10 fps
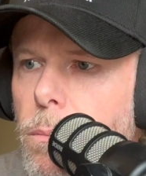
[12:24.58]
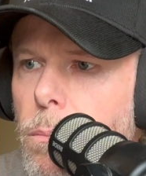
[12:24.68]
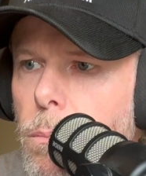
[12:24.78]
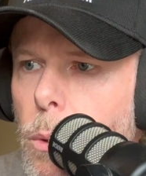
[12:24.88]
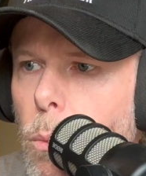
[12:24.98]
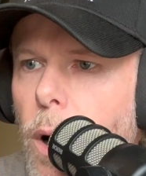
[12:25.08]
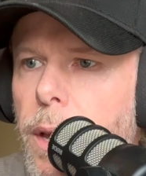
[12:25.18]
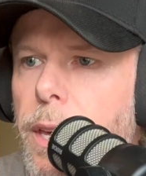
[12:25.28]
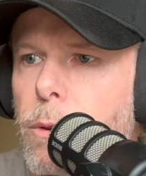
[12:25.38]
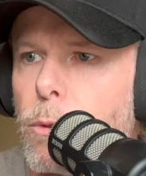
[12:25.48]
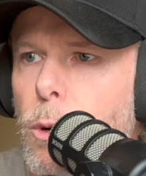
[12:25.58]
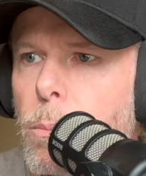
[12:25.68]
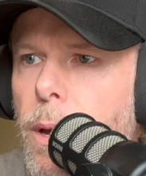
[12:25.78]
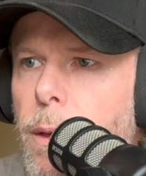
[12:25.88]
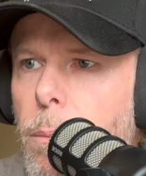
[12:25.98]
be walking in a
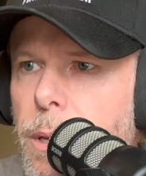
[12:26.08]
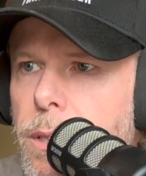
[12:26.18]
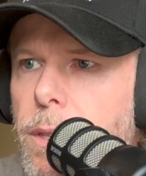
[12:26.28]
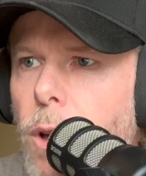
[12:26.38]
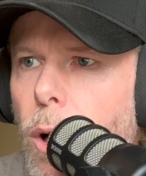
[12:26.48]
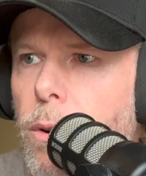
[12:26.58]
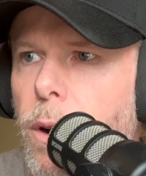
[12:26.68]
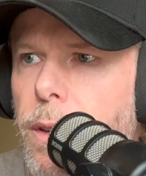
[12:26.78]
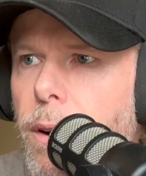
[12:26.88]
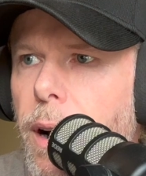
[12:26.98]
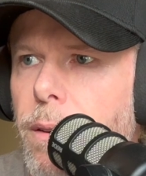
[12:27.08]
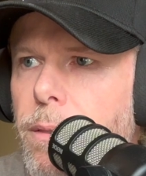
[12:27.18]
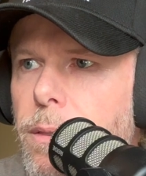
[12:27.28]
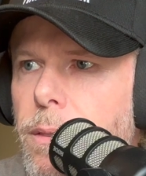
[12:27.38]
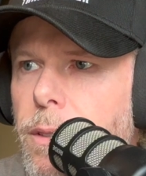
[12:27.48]
room and they'll miss the dollar on the
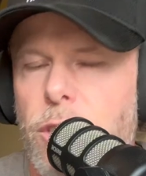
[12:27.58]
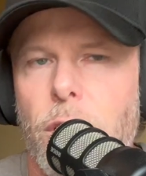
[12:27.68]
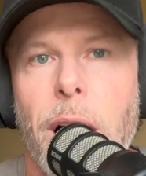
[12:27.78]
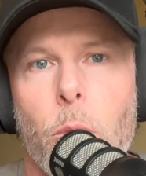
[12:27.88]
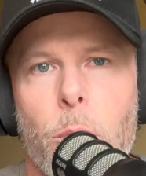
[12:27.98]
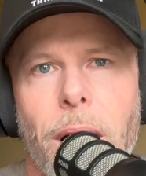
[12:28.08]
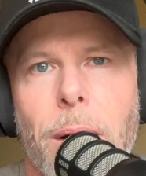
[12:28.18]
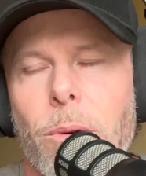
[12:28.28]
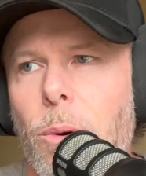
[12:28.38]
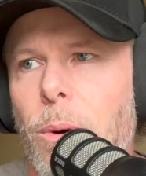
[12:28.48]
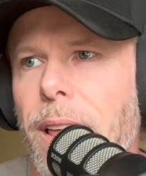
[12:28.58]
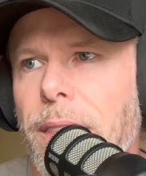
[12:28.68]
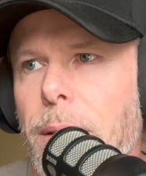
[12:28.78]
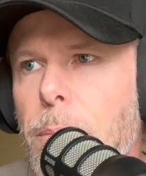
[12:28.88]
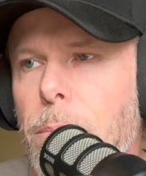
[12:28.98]
ground. There's a lot more, but I won't go into that.
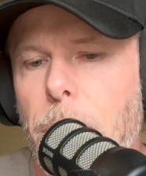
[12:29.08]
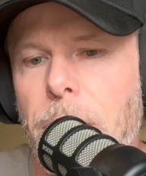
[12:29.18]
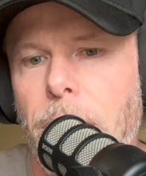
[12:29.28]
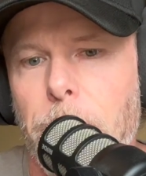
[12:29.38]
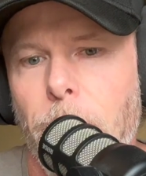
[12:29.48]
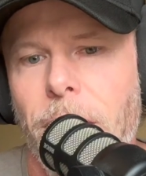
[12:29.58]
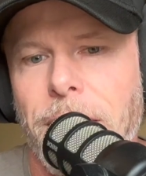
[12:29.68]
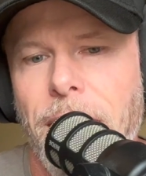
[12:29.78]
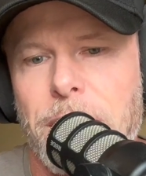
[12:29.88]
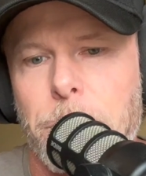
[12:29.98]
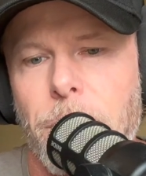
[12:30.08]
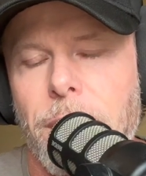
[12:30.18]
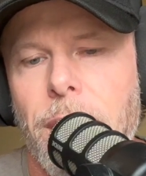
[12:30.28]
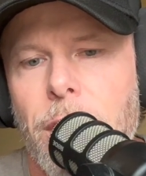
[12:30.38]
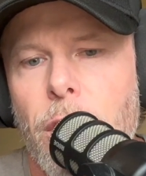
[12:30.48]
That'd be another podcast. But
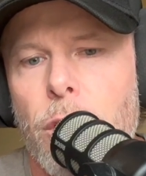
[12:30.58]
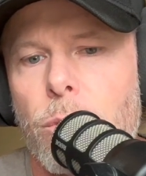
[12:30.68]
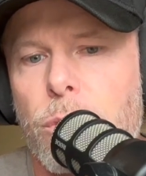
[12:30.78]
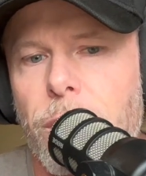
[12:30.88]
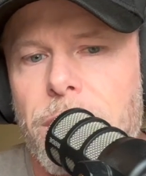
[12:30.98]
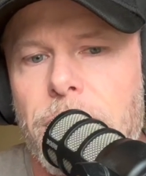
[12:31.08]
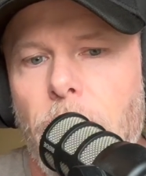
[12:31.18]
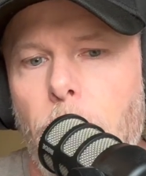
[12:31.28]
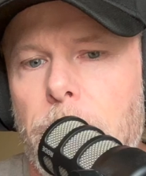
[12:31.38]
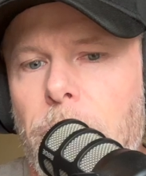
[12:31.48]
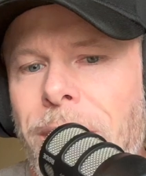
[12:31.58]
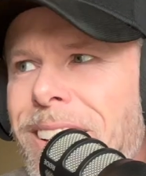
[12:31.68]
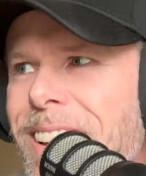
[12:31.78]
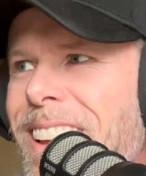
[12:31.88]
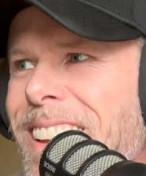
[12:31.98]
you start to see
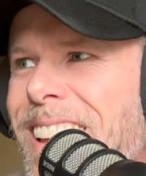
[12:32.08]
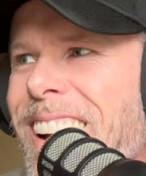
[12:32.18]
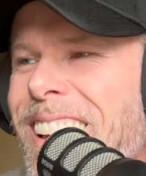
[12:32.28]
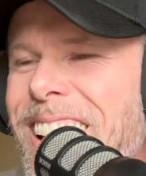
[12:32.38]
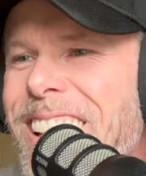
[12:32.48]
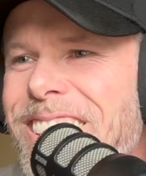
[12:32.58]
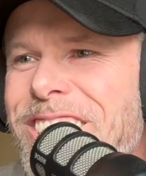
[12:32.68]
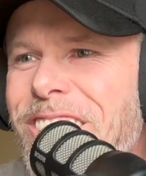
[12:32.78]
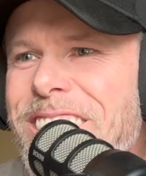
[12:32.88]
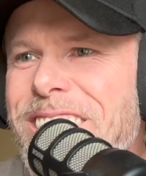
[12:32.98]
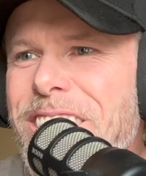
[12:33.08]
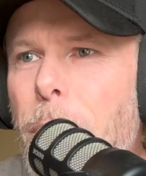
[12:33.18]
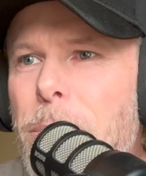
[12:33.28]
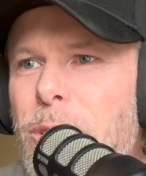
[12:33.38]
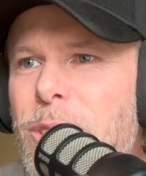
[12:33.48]
opportunities. Yeah, you start to see
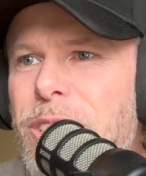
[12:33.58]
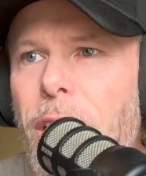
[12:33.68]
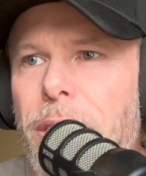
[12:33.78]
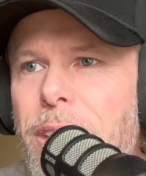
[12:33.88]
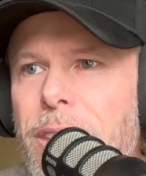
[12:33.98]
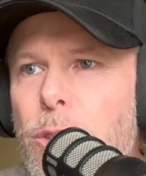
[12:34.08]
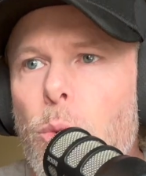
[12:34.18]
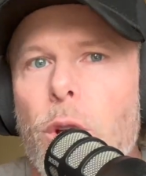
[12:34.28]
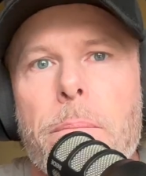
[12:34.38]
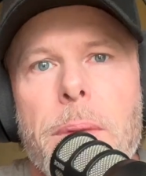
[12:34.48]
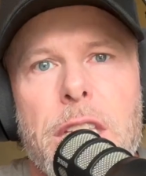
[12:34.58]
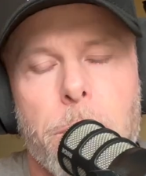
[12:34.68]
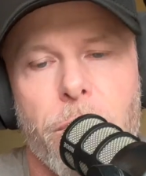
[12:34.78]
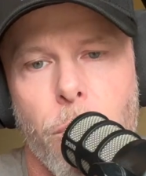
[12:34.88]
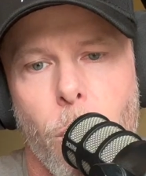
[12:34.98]
opportunities that you would have missed
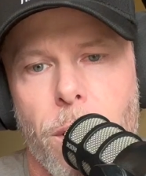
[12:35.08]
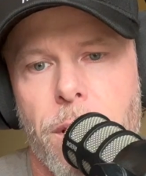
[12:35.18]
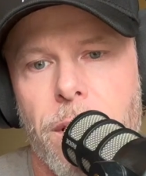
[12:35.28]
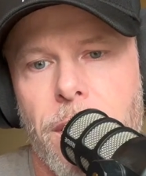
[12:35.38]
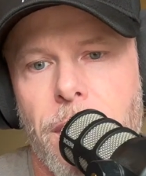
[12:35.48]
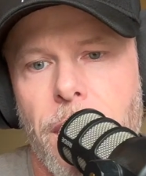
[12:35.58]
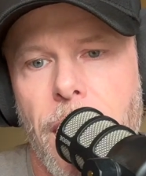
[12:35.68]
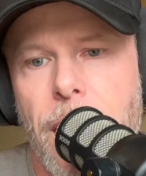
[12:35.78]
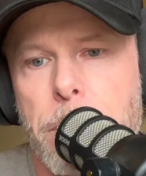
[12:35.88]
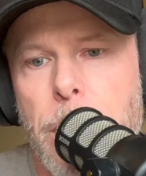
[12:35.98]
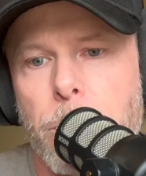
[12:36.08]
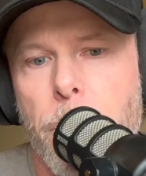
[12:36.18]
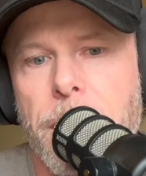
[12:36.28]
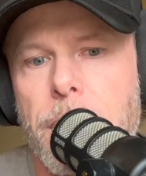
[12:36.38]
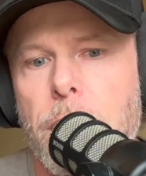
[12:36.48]
before, and people
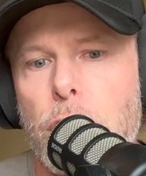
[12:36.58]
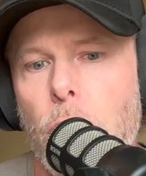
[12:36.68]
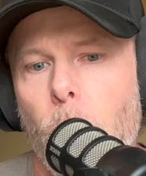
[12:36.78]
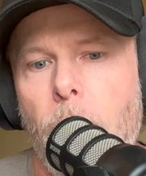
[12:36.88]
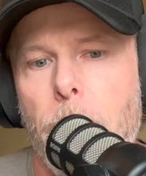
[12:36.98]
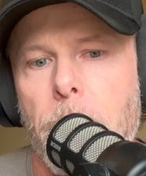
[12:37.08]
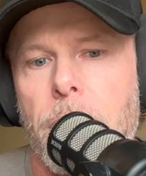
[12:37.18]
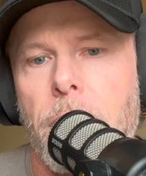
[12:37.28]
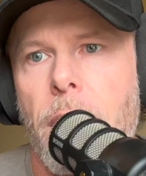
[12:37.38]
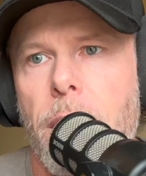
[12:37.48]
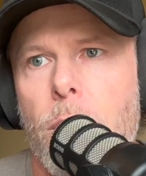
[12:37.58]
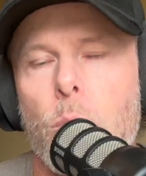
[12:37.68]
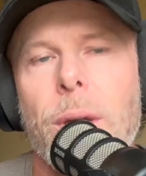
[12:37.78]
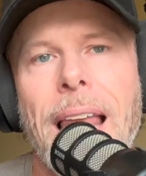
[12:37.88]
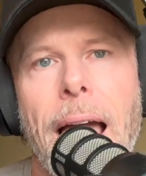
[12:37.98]
begin to show up
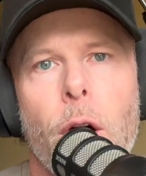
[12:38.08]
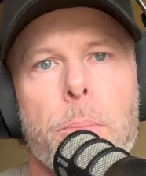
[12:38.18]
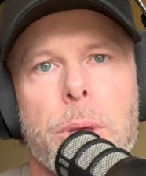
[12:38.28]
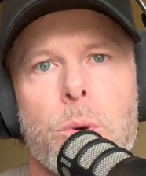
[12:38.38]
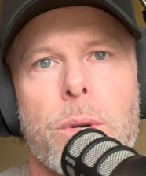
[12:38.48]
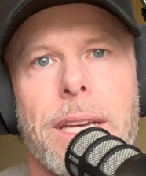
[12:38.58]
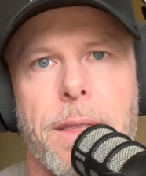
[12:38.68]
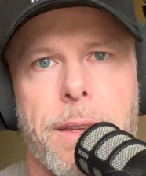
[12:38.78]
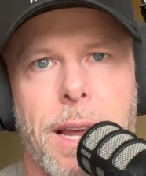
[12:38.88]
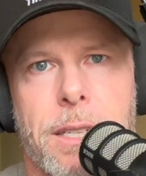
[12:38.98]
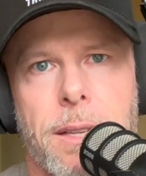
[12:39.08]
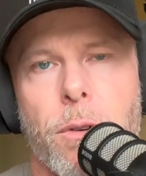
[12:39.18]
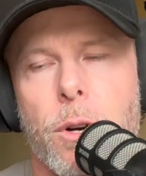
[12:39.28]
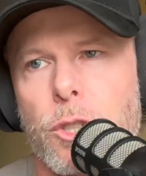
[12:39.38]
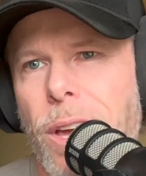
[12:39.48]
who can help you get to the next
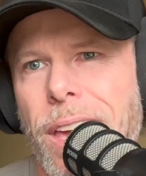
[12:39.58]
level because you